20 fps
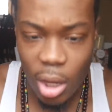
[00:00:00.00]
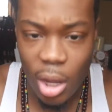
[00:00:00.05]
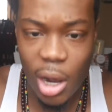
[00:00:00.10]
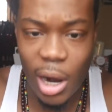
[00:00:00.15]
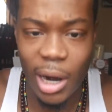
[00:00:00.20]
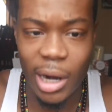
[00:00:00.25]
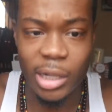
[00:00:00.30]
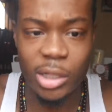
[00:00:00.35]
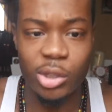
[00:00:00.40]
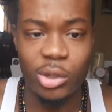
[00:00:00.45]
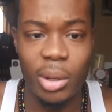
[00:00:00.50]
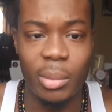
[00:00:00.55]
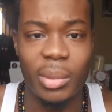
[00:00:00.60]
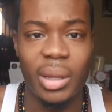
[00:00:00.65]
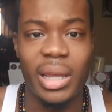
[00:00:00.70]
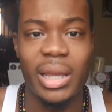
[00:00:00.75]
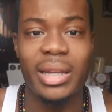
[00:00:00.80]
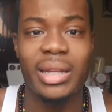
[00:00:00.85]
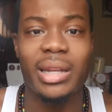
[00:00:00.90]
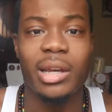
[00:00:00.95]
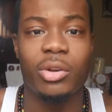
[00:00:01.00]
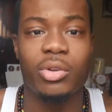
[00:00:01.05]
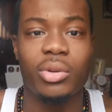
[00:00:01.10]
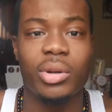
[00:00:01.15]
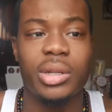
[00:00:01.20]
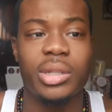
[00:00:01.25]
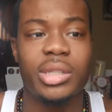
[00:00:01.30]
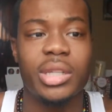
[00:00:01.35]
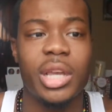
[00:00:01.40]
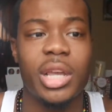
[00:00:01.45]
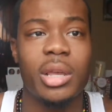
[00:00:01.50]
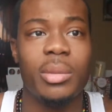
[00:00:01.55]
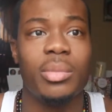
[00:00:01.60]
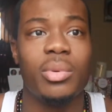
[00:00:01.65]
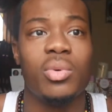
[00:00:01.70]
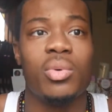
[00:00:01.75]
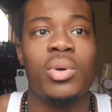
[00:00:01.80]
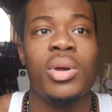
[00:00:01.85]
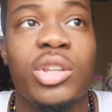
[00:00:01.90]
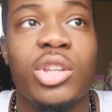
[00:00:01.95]
All right, so I'm laying down on the
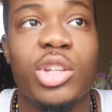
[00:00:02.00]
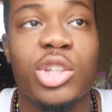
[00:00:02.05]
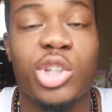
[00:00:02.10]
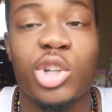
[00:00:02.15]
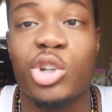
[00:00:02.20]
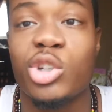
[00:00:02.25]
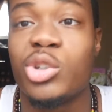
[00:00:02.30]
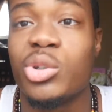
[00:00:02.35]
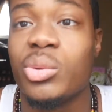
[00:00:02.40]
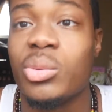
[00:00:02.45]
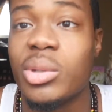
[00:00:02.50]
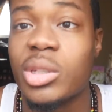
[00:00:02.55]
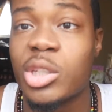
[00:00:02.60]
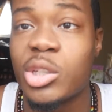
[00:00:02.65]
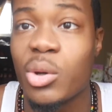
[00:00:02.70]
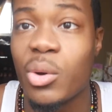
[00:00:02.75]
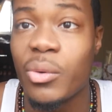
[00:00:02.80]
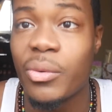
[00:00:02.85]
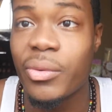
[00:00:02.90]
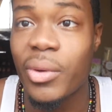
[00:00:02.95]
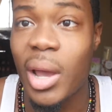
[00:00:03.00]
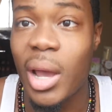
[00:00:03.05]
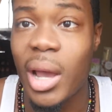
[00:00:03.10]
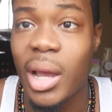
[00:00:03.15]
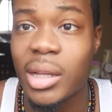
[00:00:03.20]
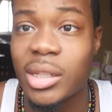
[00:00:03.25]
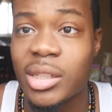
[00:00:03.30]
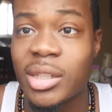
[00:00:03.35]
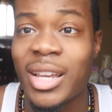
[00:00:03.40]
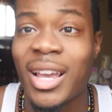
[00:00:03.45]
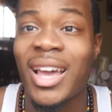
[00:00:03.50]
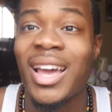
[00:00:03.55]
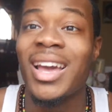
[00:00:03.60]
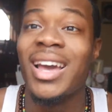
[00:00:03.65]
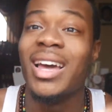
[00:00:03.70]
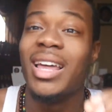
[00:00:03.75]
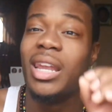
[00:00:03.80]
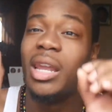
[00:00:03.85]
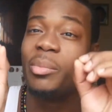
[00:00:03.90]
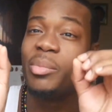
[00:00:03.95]
table. The surgery was so fast.
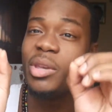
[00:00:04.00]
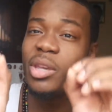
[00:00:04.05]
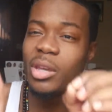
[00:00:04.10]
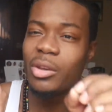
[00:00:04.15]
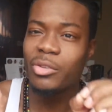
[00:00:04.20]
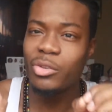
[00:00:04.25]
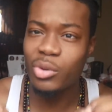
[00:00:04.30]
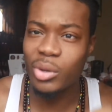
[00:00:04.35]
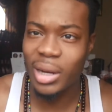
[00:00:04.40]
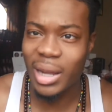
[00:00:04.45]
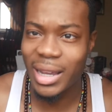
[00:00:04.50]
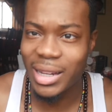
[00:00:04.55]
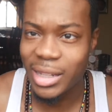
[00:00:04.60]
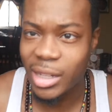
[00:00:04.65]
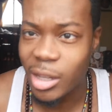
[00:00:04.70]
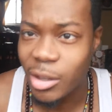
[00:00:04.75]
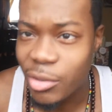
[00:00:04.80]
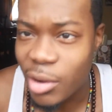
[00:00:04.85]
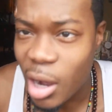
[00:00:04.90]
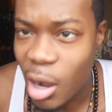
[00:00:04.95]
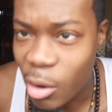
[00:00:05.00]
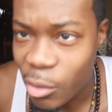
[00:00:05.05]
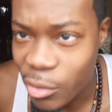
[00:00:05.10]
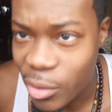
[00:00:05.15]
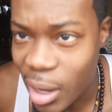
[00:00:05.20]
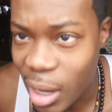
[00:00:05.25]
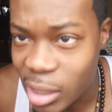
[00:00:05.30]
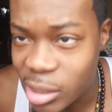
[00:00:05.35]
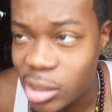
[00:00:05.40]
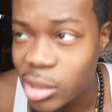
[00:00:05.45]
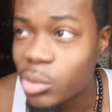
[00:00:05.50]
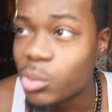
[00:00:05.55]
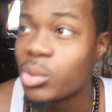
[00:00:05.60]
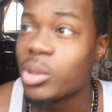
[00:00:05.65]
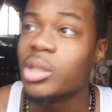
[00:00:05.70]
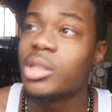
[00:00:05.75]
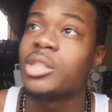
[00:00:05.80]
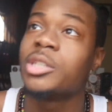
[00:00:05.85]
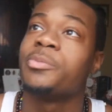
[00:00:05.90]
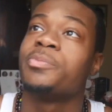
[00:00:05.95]
Let me give you an idea of how fast it
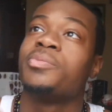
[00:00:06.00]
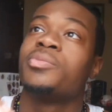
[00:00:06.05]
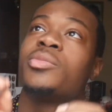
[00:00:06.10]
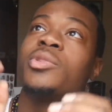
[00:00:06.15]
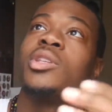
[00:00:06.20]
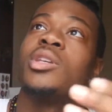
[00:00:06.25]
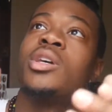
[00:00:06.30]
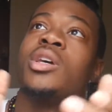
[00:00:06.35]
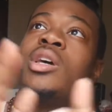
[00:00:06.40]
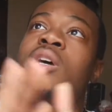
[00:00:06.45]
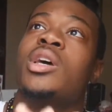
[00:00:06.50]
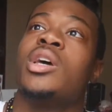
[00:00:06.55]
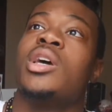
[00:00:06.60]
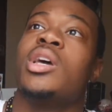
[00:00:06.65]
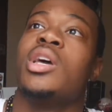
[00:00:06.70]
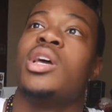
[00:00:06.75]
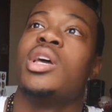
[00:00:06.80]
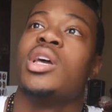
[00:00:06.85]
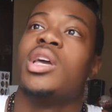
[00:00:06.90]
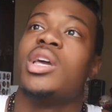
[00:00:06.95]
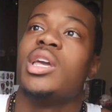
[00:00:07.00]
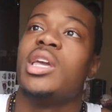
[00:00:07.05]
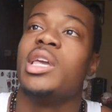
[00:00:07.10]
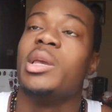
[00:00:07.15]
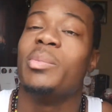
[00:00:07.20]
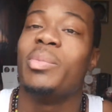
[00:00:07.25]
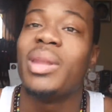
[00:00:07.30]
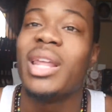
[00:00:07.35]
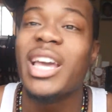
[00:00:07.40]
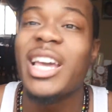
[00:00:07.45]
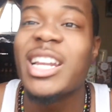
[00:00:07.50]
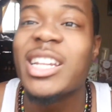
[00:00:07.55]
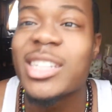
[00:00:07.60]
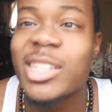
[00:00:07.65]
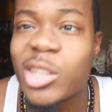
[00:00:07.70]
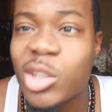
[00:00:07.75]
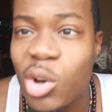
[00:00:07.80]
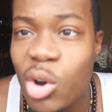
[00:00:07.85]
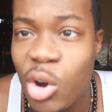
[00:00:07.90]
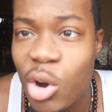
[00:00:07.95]
was. He played a
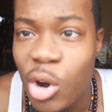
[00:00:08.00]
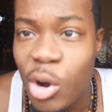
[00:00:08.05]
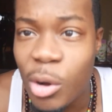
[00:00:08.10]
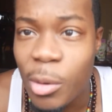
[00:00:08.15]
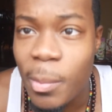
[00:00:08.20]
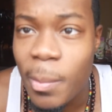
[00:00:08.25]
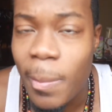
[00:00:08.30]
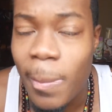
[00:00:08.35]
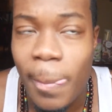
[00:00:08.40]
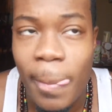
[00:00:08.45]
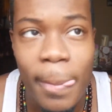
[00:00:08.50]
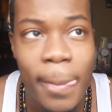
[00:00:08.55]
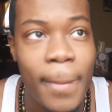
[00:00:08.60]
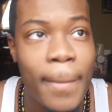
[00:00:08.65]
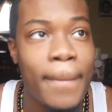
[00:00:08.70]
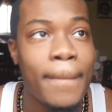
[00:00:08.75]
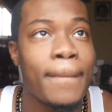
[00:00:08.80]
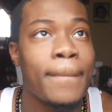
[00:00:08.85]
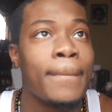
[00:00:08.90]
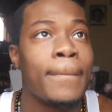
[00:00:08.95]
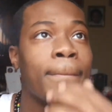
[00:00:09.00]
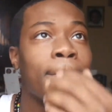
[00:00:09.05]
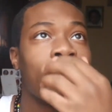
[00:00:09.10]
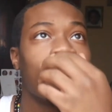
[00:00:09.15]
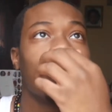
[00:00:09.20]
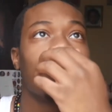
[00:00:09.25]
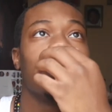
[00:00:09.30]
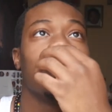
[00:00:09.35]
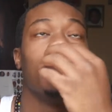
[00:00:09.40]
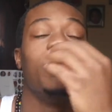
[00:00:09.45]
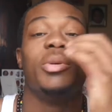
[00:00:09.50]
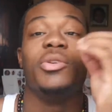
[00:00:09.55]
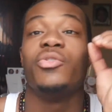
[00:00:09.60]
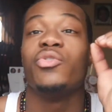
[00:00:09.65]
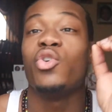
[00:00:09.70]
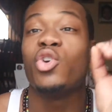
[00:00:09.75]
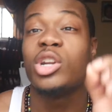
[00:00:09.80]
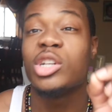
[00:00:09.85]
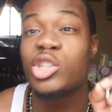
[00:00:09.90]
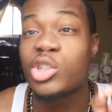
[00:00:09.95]
song.
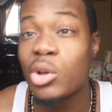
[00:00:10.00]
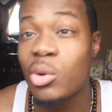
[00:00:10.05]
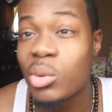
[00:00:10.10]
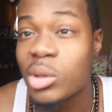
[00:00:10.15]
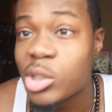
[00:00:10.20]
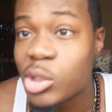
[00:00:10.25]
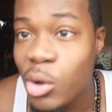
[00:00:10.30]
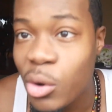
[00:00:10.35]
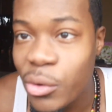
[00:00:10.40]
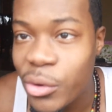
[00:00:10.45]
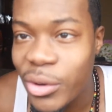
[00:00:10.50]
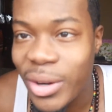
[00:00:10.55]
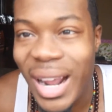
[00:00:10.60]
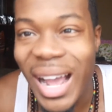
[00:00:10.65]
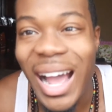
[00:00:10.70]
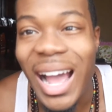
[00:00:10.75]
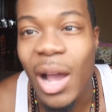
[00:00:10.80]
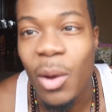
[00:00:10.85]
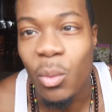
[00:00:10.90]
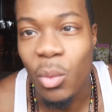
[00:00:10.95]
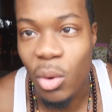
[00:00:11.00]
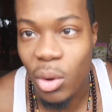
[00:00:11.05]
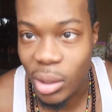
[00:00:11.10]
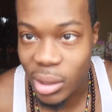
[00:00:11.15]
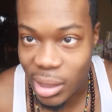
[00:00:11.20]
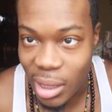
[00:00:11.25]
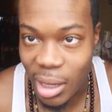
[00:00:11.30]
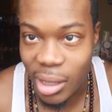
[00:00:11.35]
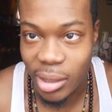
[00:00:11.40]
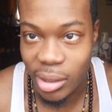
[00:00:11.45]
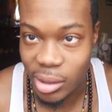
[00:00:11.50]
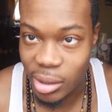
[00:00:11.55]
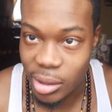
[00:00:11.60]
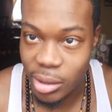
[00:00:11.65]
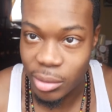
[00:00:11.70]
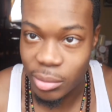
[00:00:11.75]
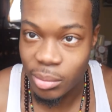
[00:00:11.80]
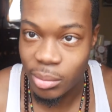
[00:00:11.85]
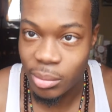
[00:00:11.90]
Before the song was over, I walked out of there